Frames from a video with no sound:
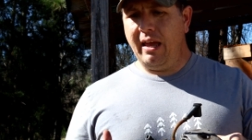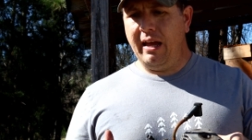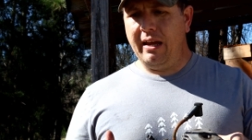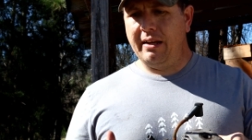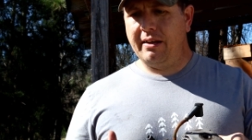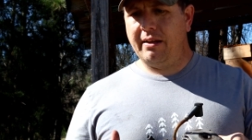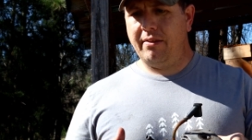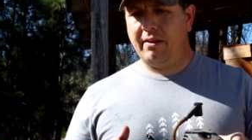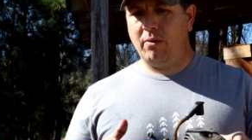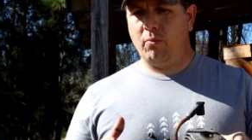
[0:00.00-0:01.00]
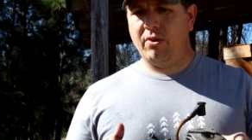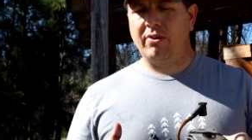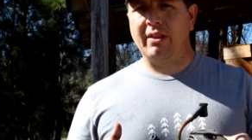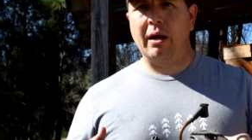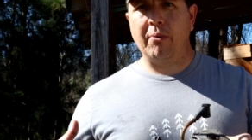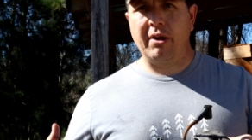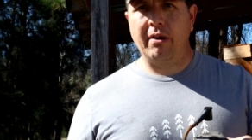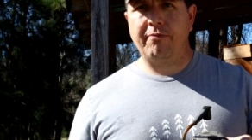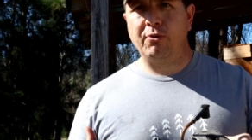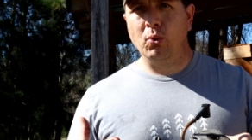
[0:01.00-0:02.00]
And it wasn't allowing
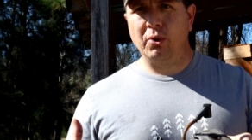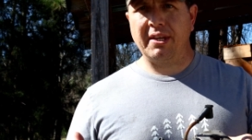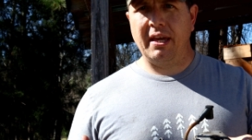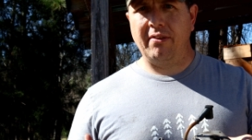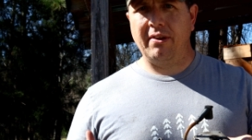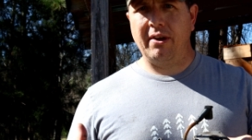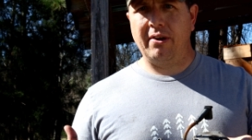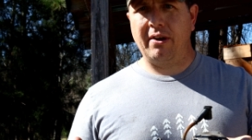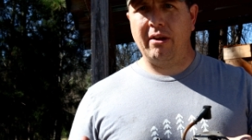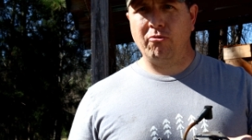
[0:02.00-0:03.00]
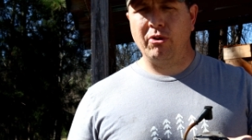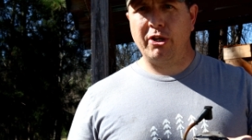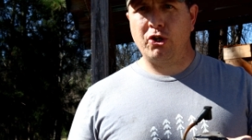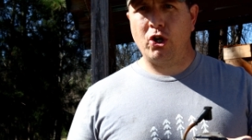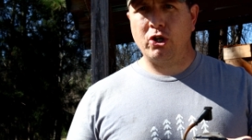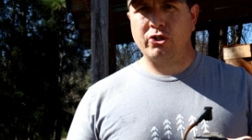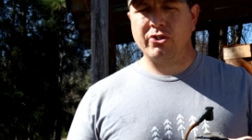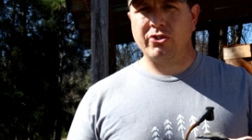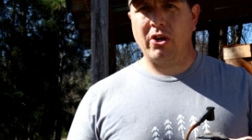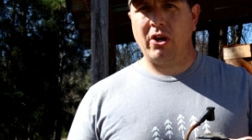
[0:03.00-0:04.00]
enough fuel to get in there and really charge
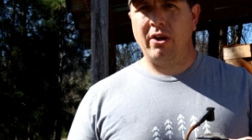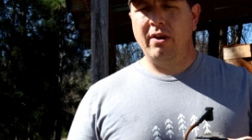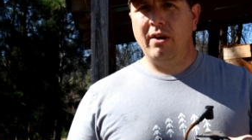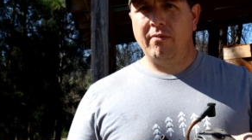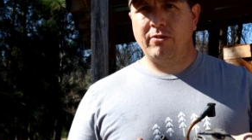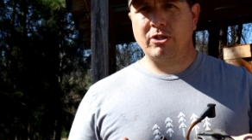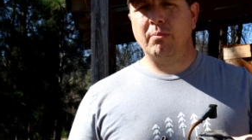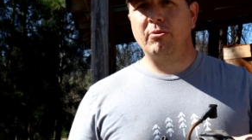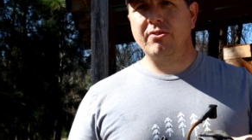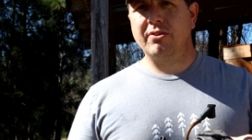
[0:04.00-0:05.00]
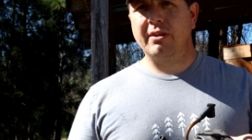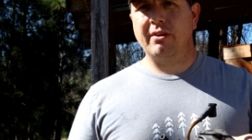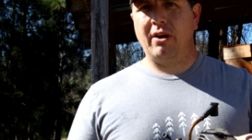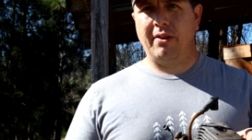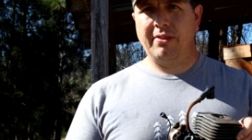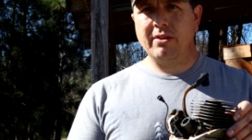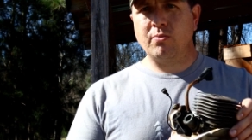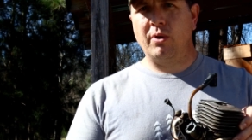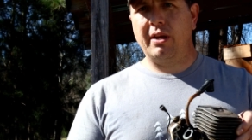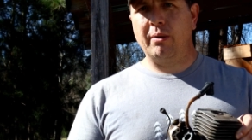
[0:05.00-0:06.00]
the saw. For some reason on
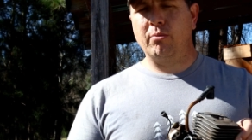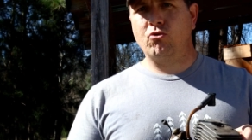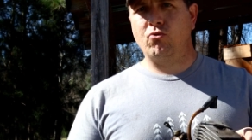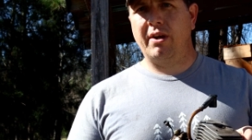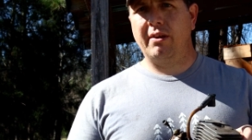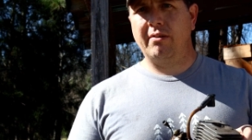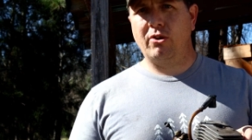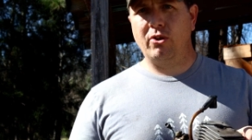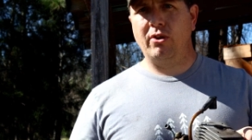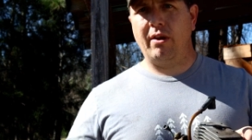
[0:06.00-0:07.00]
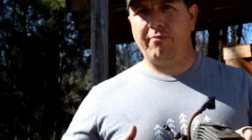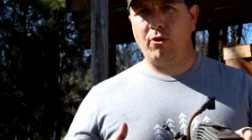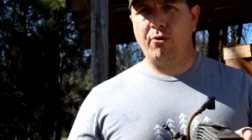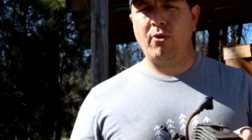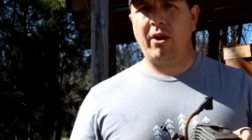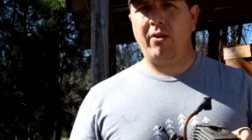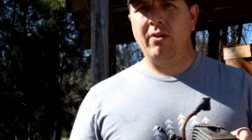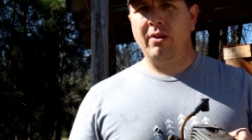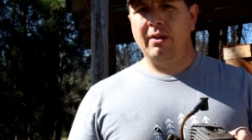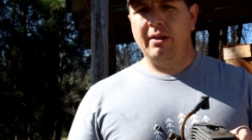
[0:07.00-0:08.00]
this one it was running good at full
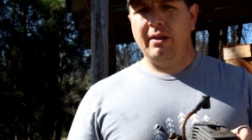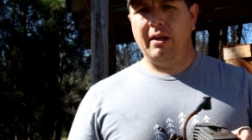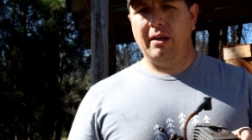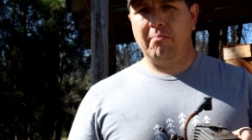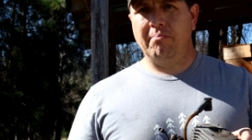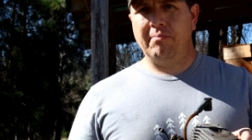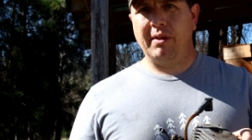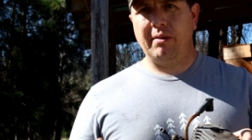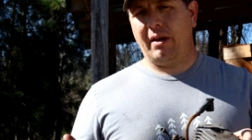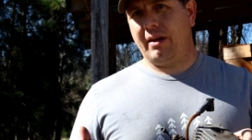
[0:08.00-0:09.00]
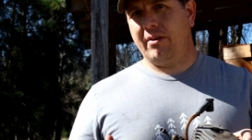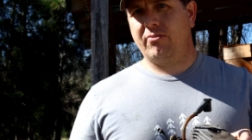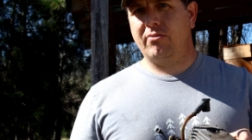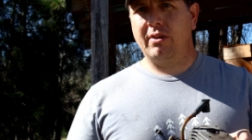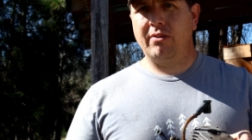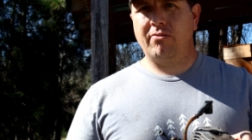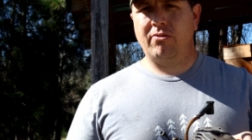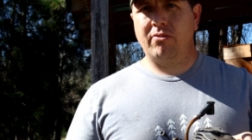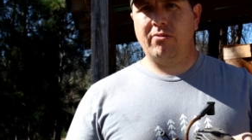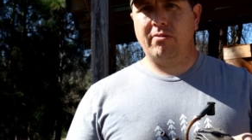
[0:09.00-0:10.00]
throttle. I guess
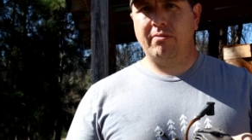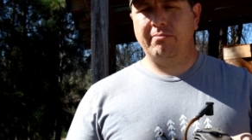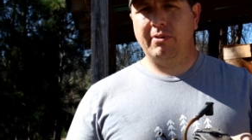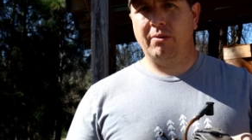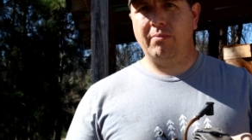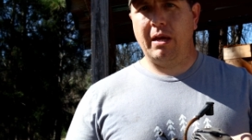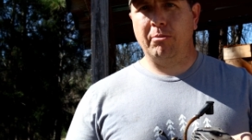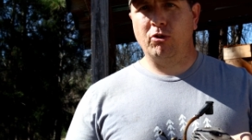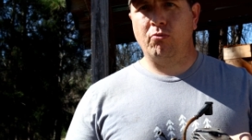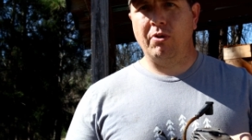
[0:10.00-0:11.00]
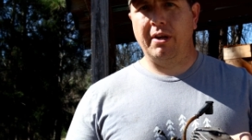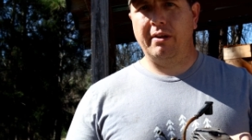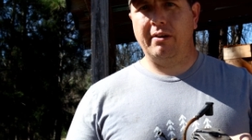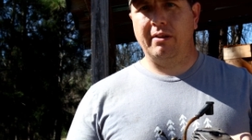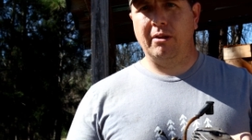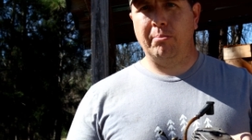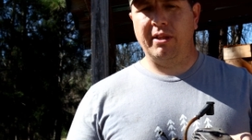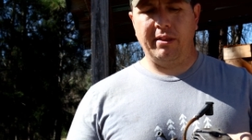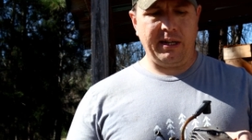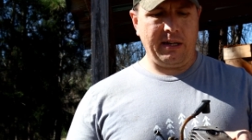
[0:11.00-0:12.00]
it's just, you know, able to run it a little
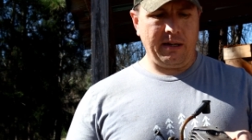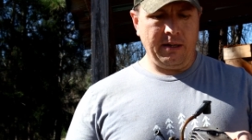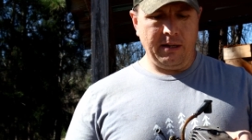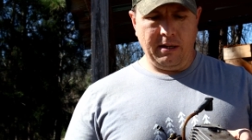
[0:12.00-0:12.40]
bit lean.